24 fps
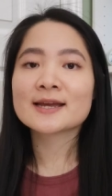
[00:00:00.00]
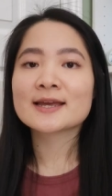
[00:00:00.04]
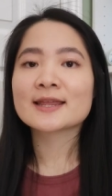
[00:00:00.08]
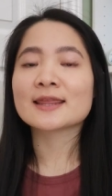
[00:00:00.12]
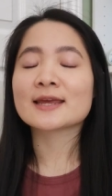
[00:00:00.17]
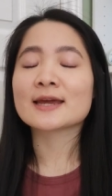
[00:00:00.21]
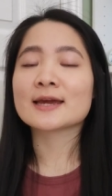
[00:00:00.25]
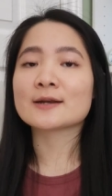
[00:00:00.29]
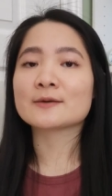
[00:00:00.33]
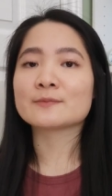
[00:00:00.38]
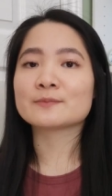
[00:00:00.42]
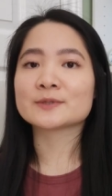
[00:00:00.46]

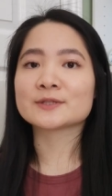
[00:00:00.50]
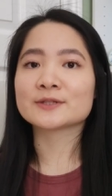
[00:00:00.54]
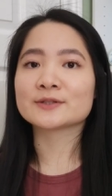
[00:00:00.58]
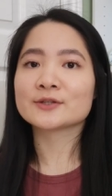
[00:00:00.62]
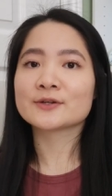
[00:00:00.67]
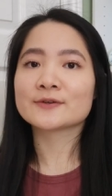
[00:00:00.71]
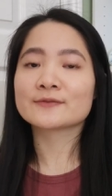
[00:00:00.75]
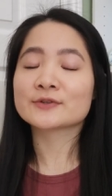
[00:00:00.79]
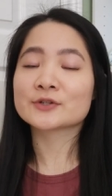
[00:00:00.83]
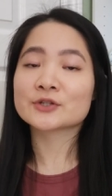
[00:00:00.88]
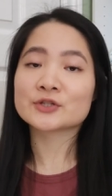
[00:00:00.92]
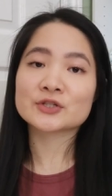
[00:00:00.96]
that
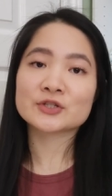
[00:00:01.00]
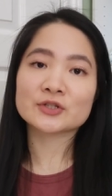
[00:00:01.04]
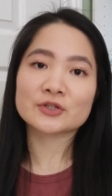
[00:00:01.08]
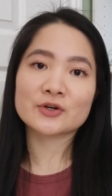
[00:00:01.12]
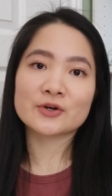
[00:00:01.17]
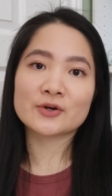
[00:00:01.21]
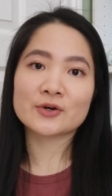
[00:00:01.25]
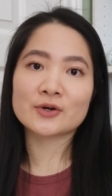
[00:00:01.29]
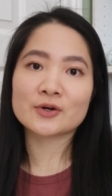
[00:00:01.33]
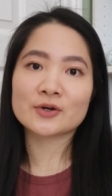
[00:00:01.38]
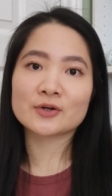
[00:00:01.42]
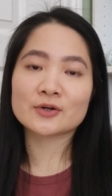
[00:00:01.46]
delivers
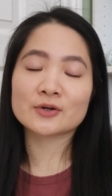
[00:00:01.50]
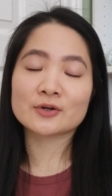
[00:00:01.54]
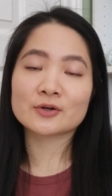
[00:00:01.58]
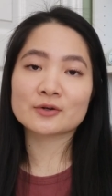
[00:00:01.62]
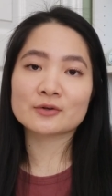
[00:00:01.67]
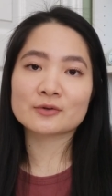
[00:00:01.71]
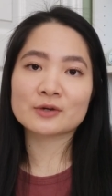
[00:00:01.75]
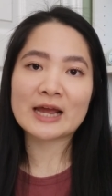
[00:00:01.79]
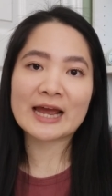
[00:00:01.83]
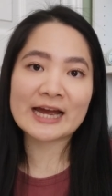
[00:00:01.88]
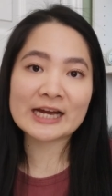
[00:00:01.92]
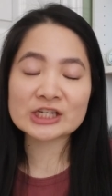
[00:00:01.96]
on
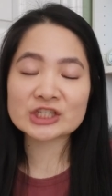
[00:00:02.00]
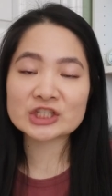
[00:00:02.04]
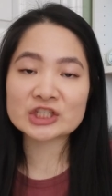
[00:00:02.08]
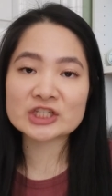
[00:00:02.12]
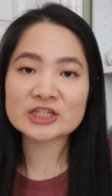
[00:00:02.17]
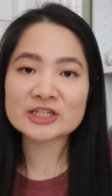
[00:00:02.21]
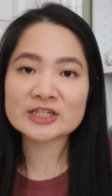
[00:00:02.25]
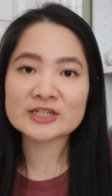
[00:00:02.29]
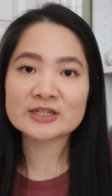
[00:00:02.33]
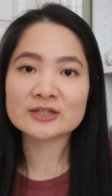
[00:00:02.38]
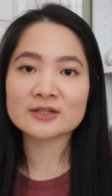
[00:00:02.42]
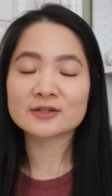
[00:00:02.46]

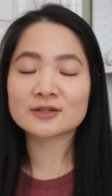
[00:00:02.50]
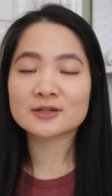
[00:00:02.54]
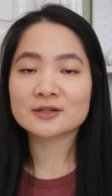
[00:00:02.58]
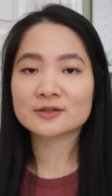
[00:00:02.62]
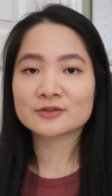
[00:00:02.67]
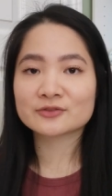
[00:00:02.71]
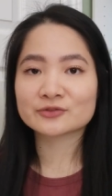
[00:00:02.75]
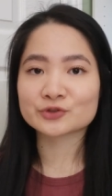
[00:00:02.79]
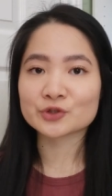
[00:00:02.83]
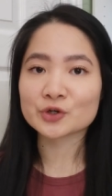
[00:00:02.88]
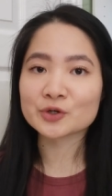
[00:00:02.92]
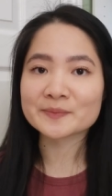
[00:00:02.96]
action,
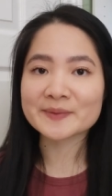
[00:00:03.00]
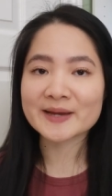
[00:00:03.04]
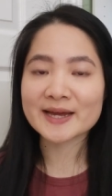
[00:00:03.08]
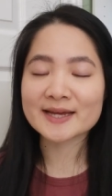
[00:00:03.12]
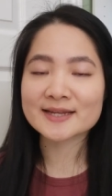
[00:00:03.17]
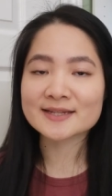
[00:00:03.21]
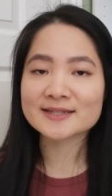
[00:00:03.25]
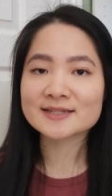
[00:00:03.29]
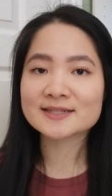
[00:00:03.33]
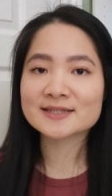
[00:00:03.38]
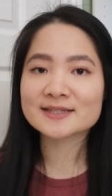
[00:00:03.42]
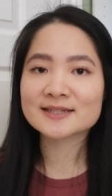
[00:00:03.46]

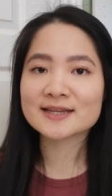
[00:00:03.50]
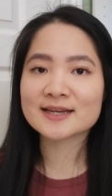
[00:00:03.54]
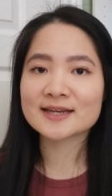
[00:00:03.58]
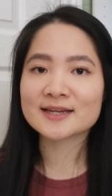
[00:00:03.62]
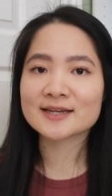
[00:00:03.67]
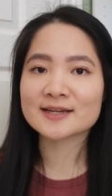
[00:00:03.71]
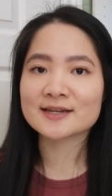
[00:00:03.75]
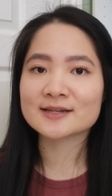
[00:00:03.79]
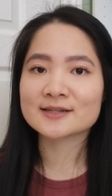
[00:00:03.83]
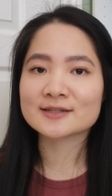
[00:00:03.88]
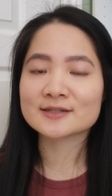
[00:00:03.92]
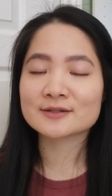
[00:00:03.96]
romance,
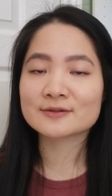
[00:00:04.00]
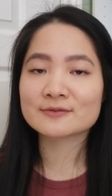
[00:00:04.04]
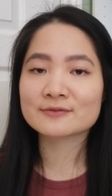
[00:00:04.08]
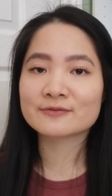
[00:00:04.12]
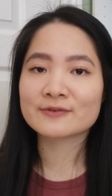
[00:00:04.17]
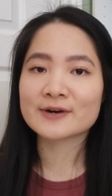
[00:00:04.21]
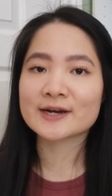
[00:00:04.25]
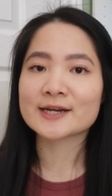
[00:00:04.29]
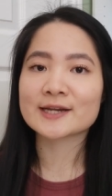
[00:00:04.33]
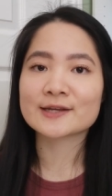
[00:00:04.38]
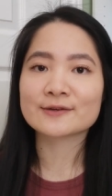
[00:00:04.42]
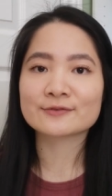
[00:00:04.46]
and
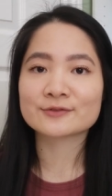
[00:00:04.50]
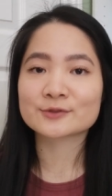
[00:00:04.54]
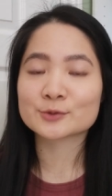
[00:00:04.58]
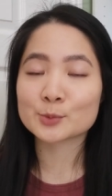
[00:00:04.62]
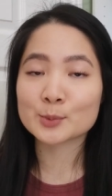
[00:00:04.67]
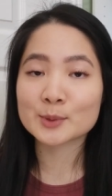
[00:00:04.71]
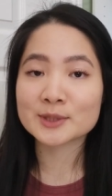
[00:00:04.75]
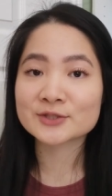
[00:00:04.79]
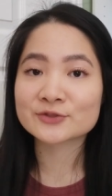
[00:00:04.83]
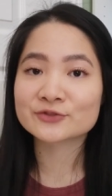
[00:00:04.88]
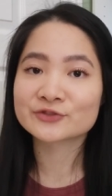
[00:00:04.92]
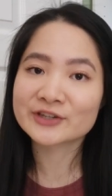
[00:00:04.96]
fighting for
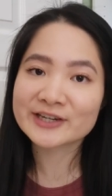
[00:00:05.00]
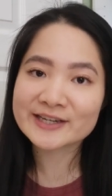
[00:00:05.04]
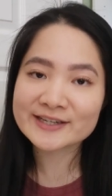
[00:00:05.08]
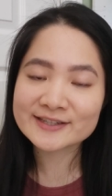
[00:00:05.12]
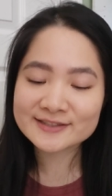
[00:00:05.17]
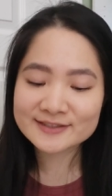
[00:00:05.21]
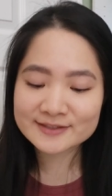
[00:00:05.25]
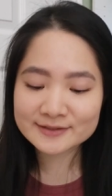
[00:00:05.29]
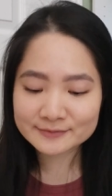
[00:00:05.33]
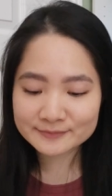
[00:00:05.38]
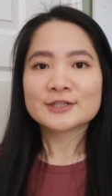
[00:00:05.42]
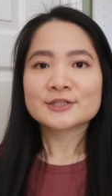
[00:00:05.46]
what's
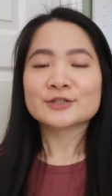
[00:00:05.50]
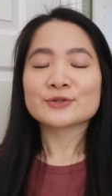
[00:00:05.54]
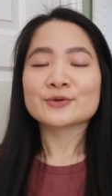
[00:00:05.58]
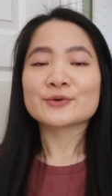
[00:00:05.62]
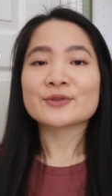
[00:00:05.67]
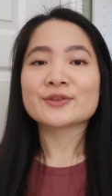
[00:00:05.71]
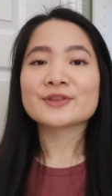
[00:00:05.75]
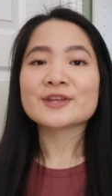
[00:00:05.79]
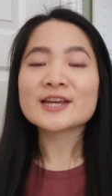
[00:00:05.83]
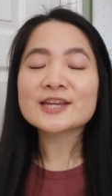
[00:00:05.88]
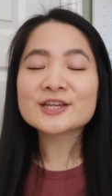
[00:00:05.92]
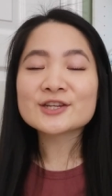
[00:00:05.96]
right. So
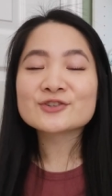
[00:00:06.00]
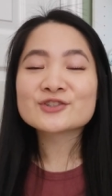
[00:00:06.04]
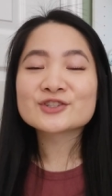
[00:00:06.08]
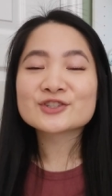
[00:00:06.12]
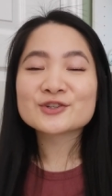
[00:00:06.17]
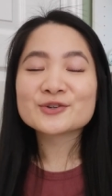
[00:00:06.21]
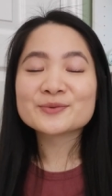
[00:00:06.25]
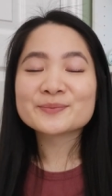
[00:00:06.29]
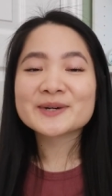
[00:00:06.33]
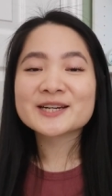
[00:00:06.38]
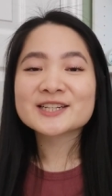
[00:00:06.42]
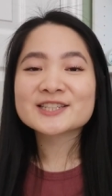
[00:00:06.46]
thank you
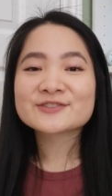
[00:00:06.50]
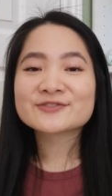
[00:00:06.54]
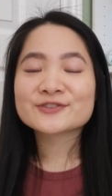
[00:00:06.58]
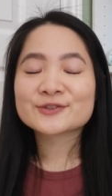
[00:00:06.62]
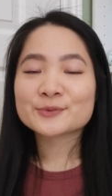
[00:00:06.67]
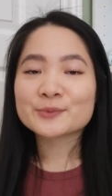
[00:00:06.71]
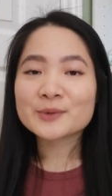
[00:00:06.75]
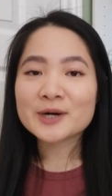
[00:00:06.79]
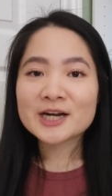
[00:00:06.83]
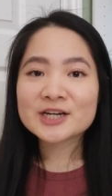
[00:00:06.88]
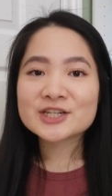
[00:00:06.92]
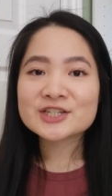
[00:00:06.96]
so much for
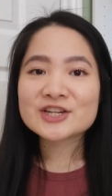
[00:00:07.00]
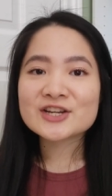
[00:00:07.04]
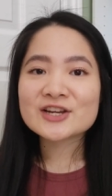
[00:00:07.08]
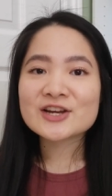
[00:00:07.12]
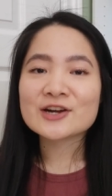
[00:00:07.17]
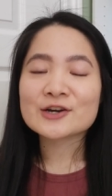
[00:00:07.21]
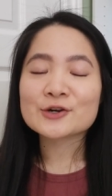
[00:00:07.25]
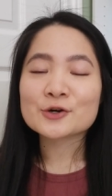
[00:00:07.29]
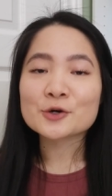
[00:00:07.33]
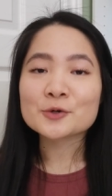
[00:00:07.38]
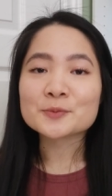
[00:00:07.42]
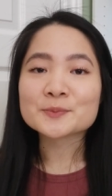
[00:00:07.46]
watching.
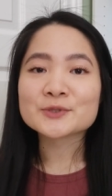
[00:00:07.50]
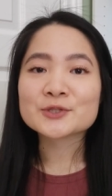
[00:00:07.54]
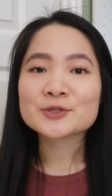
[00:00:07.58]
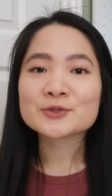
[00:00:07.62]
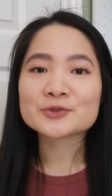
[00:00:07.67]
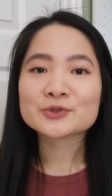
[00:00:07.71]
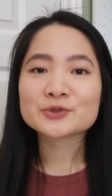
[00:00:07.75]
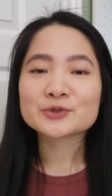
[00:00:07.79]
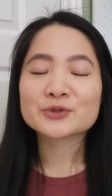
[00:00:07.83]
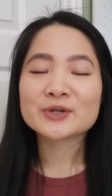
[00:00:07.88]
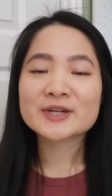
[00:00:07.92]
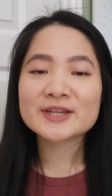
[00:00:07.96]
I hope you
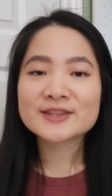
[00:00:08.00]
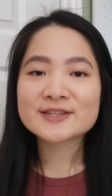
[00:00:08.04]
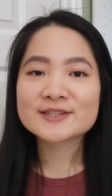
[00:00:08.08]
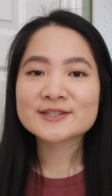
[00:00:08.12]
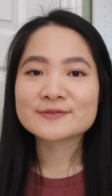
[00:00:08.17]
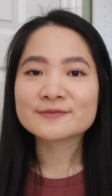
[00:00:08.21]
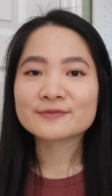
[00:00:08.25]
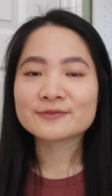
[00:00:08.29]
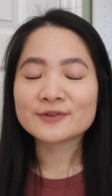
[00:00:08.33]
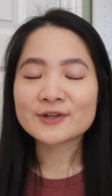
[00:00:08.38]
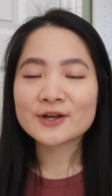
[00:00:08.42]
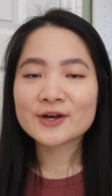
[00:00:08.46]
enjoyed
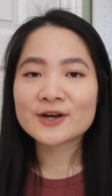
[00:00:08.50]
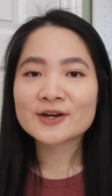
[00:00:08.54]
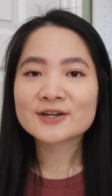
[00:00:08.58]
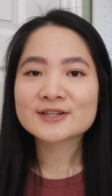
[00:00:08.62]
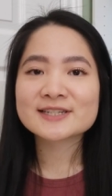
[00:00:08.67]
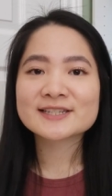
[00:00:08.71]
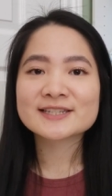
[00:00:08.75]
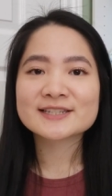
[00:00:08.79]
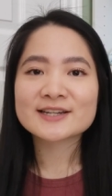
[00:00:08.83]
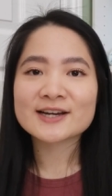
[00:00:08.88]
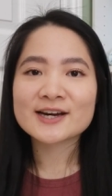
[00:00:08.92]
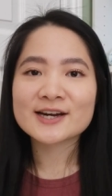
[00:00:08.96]
this vlog
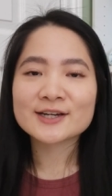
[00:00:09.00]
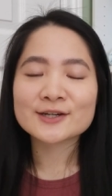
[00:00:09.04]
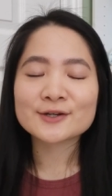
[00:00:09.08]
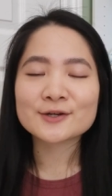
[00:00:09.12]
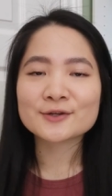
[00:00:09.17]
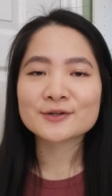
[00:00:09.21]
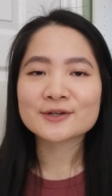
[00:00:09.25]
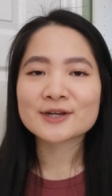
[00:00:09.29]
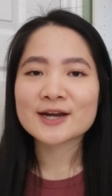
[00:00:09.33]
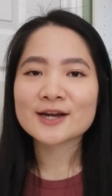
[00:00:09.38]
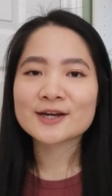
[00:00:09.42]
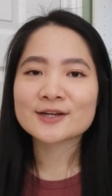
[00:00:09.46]

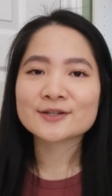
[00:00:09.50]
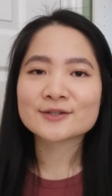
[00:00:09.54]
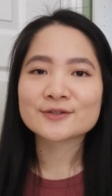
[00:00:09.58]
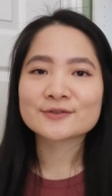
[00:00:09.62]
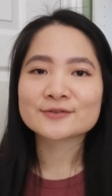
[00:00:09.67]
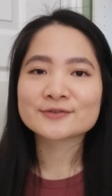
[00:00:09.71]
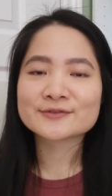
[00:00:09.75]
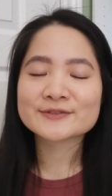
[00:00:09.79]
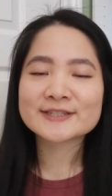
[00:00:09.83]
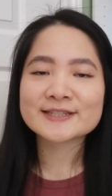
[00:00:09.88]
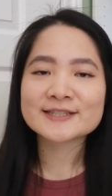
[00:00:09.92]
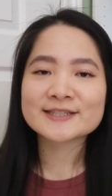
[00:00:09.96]
style kind
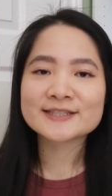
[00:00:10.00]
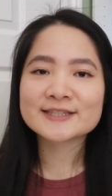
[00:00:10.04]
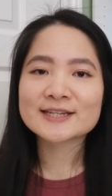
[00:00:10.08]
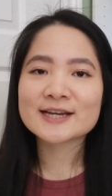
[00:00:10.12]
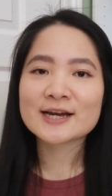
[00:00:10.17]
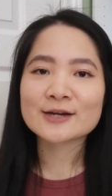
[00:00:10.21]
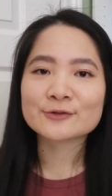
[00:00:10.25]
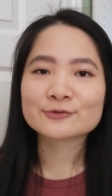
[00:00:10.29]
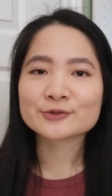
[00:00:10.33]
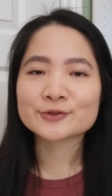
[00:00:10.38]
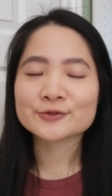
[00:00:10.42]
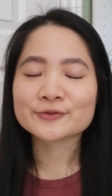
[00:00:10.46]
of sit
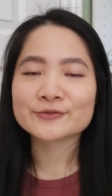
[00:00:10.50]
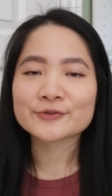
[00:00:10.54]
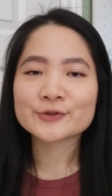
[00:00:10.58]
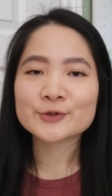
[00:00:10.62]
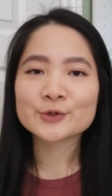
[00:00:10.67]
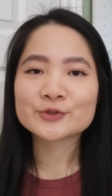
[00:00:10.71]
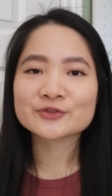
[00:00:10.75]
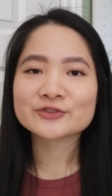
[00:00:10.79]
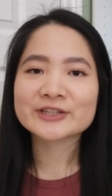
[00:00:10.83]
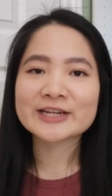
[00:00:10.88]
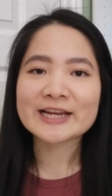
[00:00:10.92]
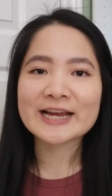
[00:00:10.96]
down
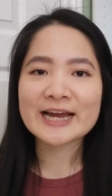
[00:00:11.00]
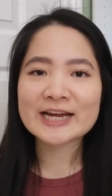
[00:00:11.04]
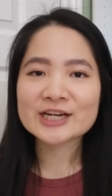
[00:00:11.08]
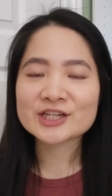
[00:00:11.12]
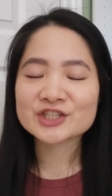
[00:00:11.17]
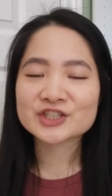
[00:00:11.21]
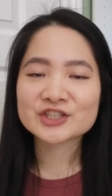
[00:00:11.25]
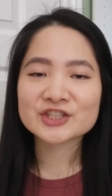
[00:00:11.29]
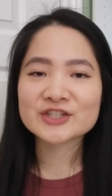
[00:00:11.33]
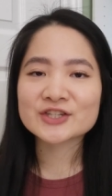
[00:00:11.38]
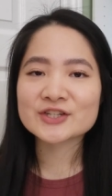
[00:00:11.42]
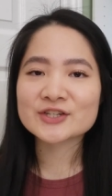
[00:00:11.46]
review
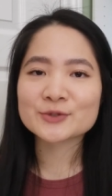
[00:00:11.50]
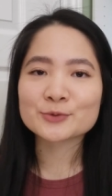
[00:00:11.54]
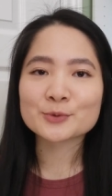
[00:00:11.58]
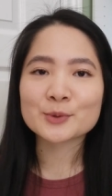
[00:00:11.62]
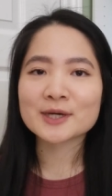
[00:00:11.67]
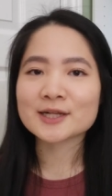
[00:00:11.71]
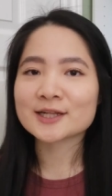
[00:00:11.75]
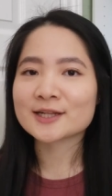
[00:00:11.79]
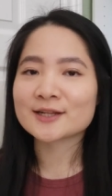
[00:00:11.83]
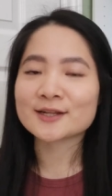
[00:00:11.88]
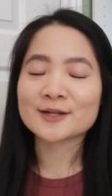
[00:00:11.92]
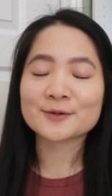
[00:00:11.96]
reaction
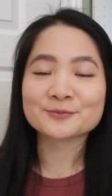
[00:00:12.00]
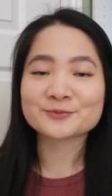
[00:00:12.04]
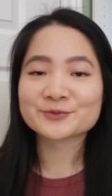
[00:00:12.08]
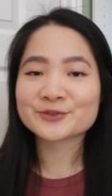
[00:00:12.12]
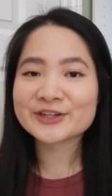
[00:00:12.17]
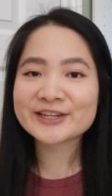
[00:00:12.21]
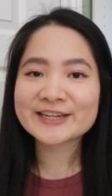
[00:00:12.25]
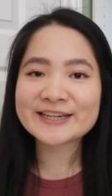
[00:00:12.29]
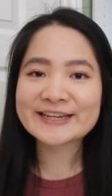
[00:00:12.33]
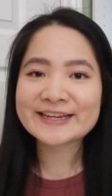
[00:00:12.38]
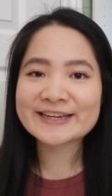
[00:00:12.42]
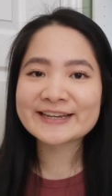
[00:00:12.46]
while I'm
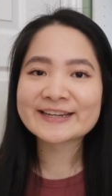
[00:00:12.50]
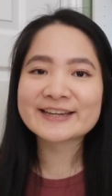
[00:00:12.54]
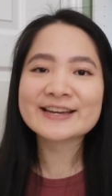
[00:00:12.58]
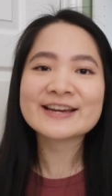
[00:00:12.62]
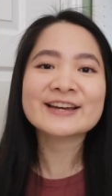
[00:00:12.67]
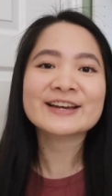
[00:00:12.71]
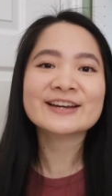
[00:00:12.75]
reading.